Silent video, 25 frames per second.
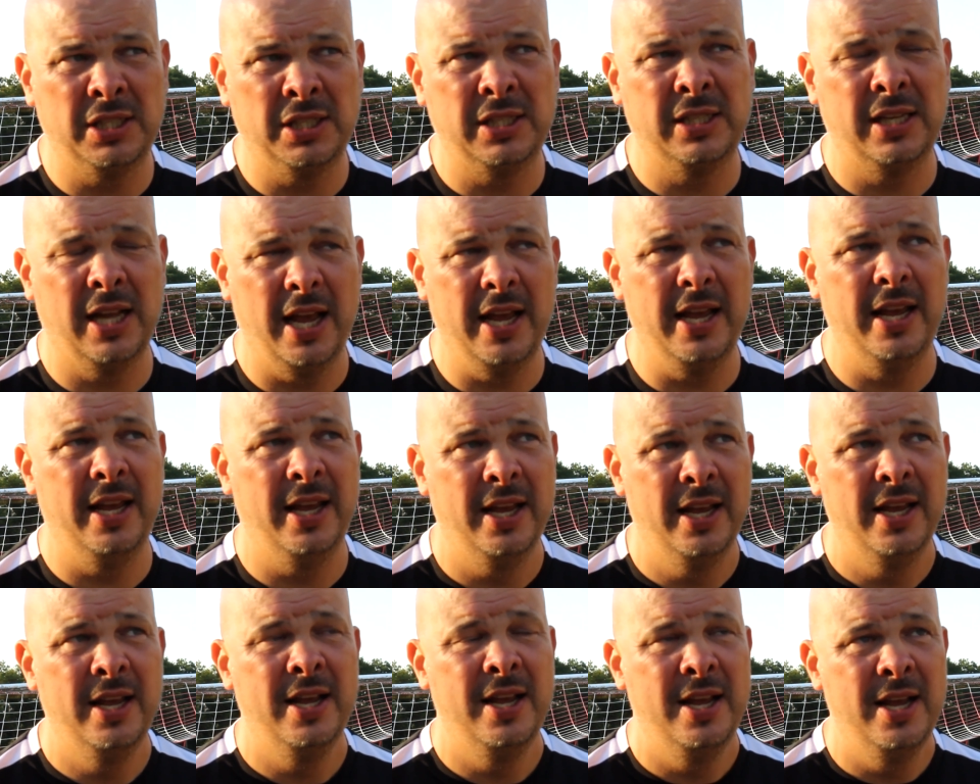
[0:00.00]
say.
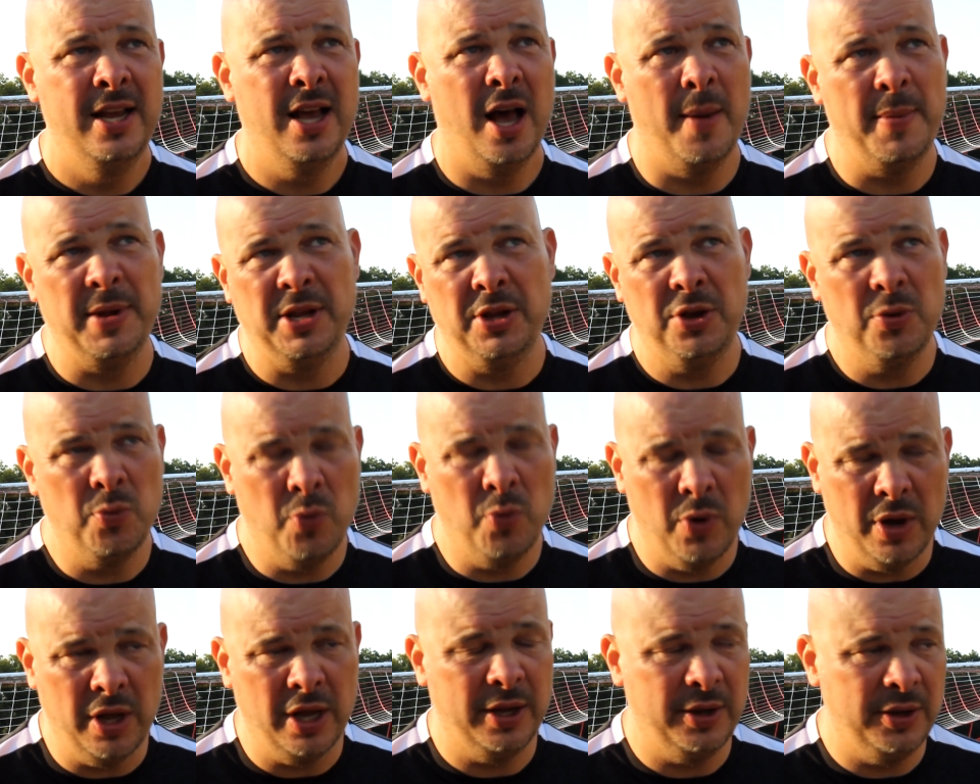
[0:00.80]
I mean, you,
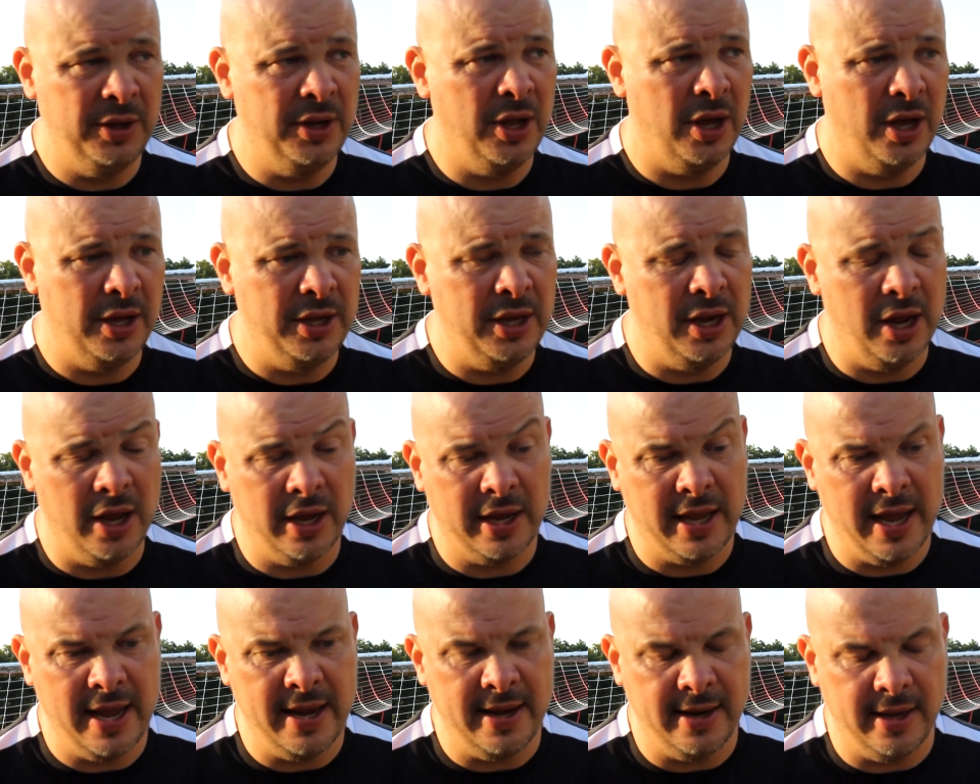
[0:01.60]
you know,
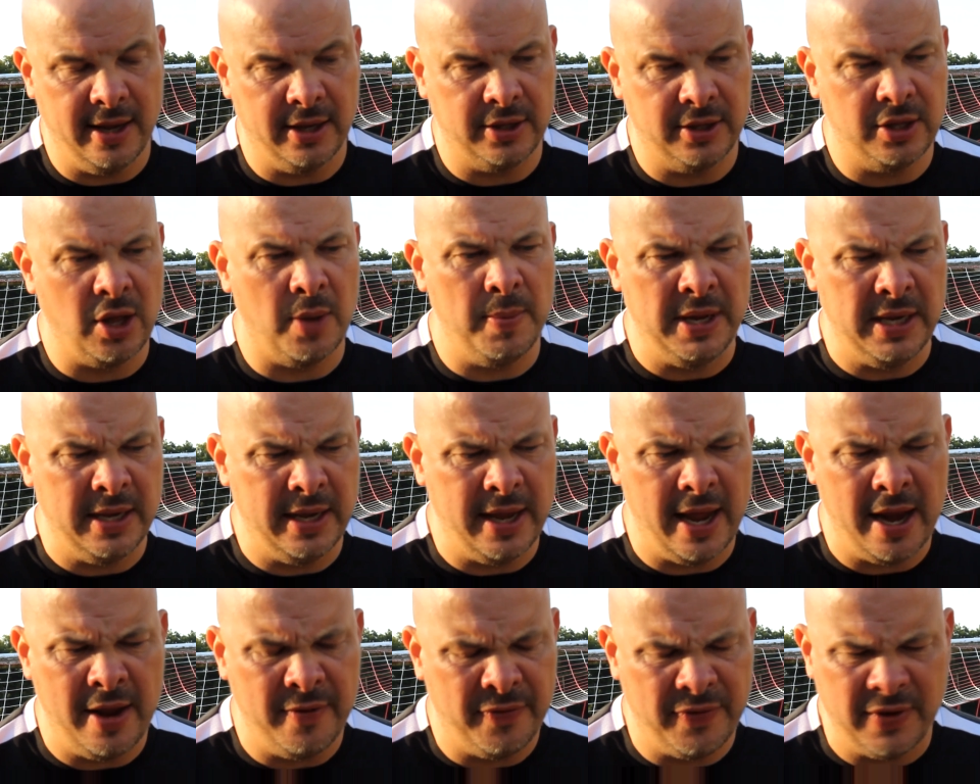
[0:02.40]
again, I don't mean
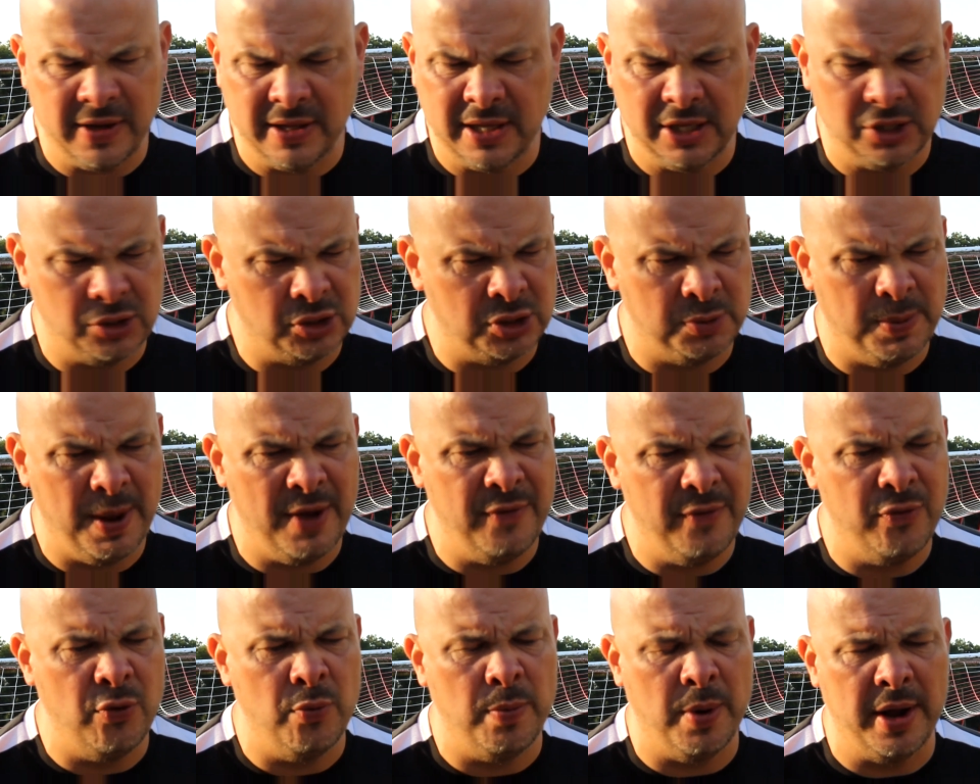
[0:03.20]
anything
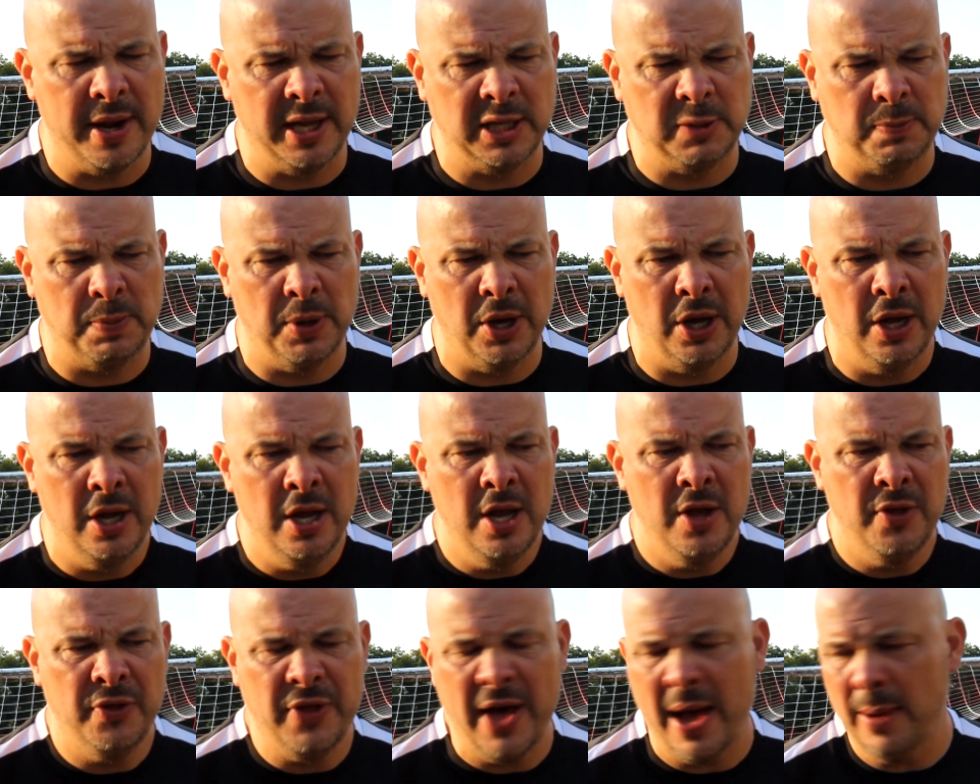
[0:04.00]
disrespectful by this, but
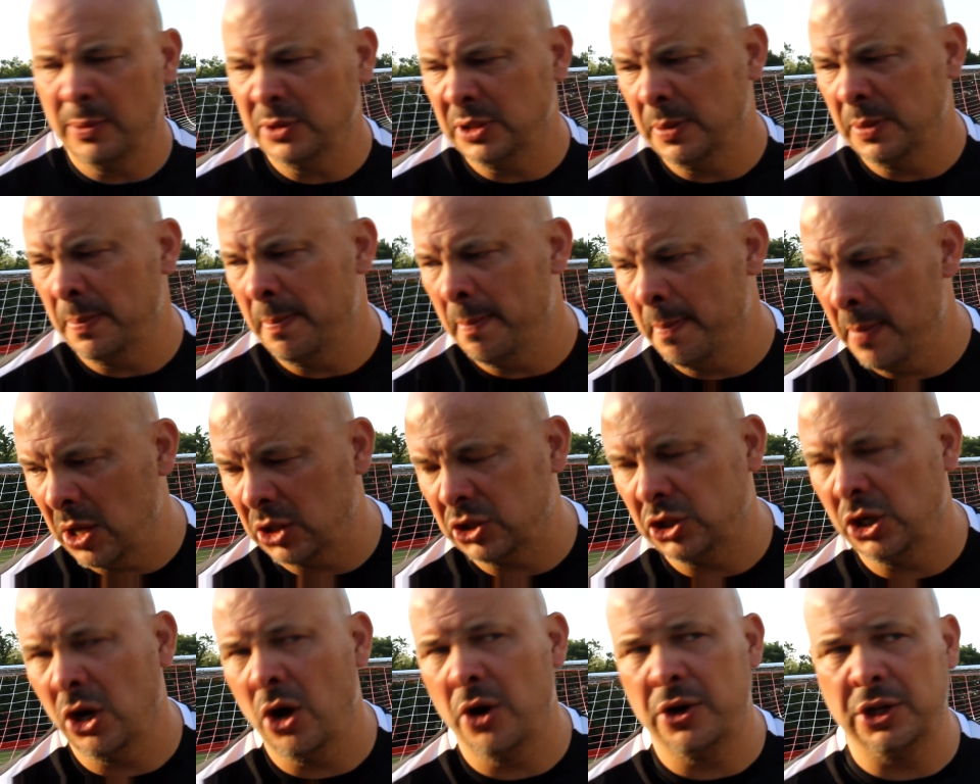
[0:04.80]
that was a
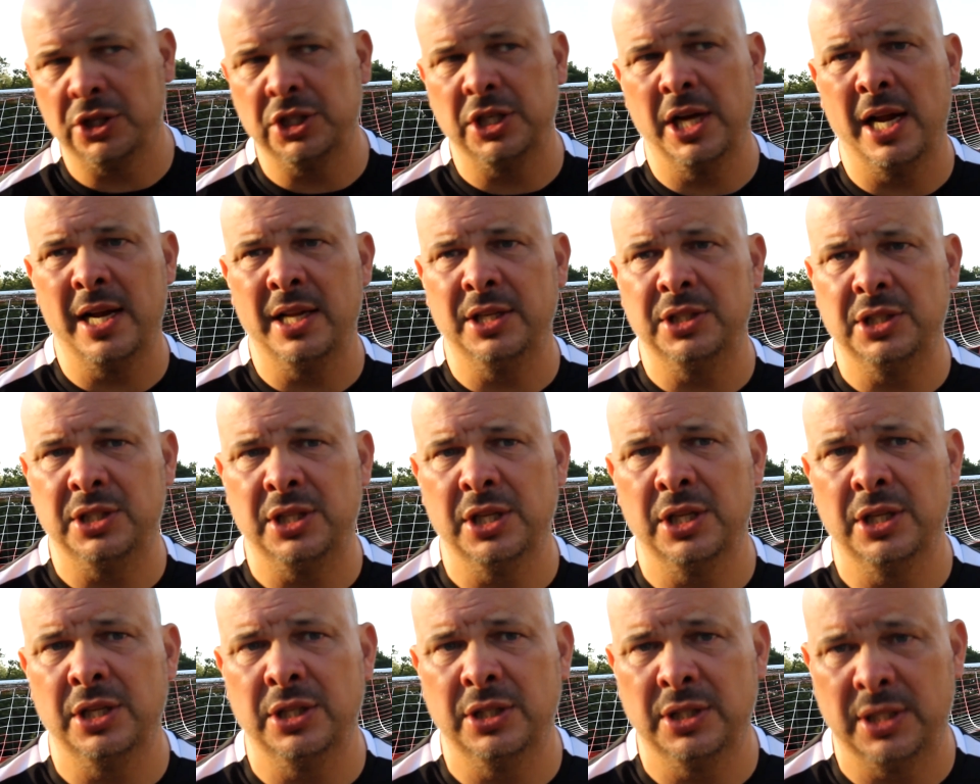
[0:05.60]
much harder challenge
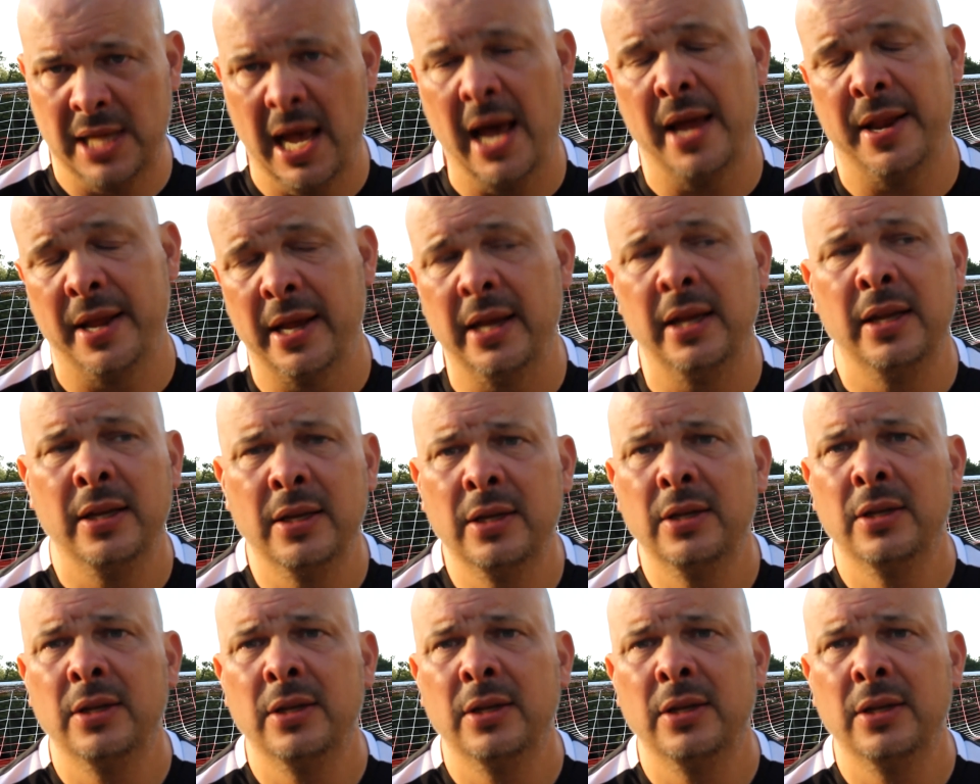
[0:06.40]
than Saturday.